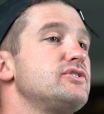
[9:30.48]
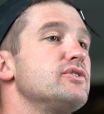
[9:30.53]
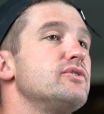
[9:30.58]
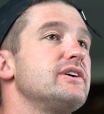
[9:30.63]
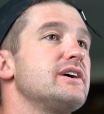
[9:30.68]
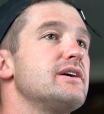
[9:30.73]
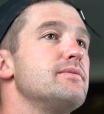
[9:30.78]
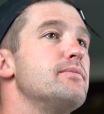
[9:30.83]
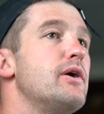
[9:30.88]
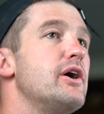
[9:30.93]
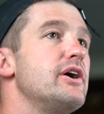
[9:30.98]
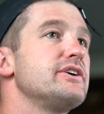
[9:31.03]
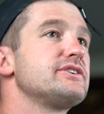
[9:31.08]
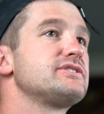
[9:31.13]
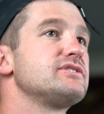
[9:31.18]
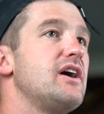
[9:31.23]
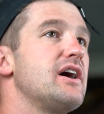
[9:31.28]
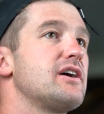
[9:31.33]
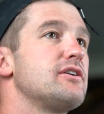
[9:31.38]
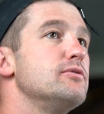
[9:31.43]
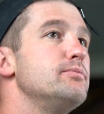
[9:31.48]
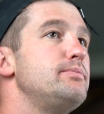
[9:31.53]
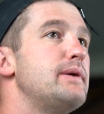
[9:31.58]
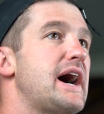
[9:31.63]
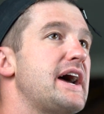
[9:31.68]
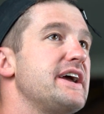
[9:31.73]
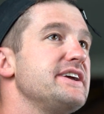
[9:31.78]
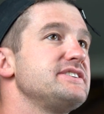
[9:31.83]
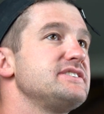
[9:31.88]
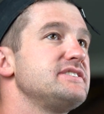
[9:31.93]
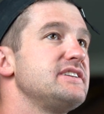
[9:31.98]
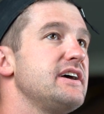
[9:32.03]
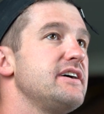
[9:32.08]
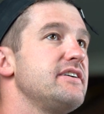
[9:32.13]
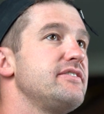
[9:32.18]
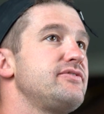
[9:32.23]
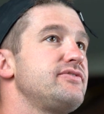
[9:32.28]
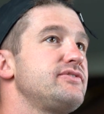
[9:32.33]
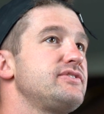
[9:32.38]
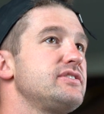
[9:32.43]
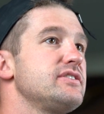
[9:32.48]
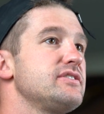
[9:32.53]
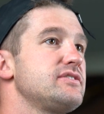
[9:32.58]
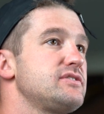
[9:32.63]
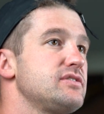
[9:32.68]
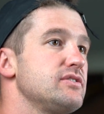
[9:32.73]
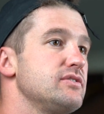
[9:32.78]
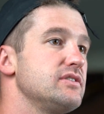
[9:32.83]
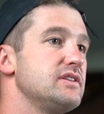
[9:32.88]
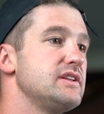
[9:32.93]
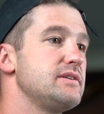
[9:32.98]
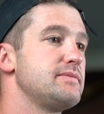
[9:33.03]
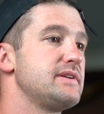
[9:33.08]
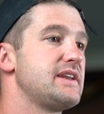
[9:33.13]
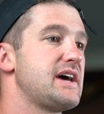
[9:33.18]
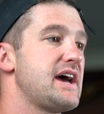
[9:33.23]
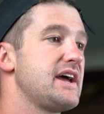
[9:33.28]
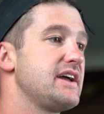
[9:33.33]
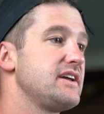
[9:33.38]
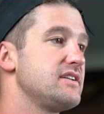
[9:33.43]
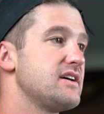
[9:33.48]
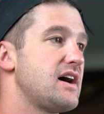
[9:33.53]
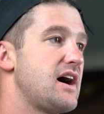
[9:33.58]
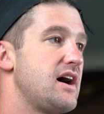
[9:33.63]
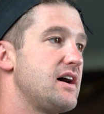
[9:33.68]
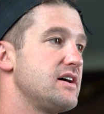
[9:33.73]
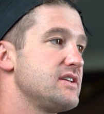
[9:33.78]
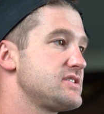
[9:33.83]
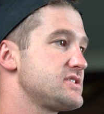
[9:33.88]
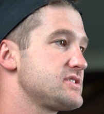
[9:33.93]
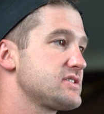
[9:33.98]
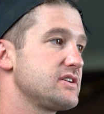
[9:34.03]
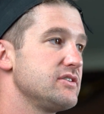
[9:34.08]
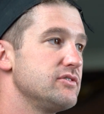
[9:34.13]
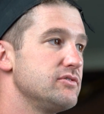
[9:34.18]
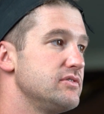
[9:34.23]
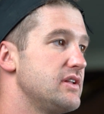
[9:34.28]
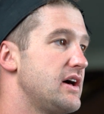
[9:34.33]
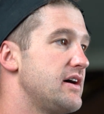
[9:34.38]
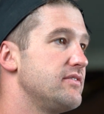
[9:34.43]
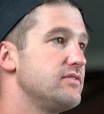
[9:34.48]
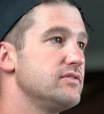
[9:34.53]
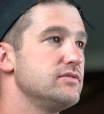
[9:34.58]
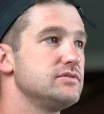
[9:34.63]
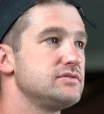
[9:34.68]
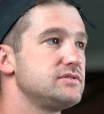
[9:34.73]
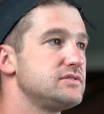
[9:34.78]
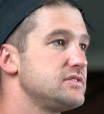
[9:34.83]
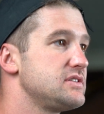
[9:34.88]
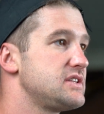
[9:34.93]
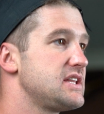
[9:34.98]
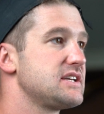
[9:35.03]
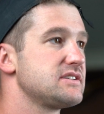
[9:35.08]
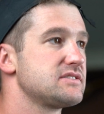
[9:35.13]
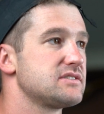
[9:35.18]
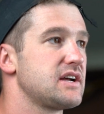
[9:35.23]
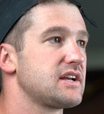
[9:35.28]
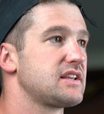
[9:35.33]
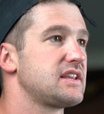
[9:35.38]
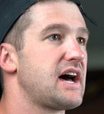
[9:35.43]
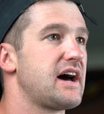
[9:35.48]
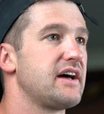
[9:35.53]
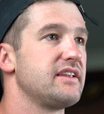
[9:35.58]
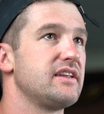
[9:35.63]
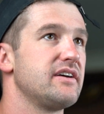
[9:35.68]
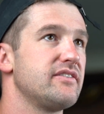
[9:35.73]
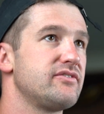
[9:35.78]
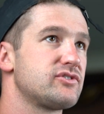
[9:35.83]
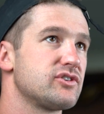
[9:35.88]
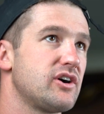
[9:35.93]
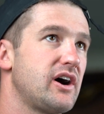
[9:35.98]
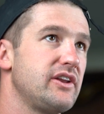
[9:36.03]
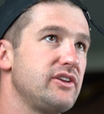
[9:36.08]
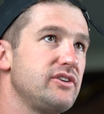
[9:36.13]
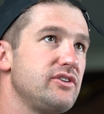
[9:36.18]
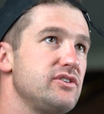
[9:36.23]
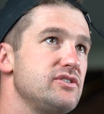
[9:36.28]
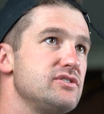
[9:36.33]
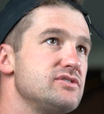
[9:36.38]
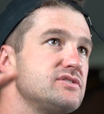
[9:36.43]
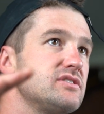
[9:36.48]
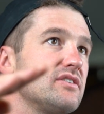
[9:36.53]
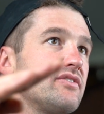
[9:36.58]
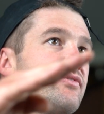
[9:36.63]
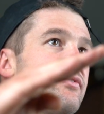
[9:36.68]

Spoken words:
doing a motorcycle base, to eliminate skill levels and things like that, they've tried to use the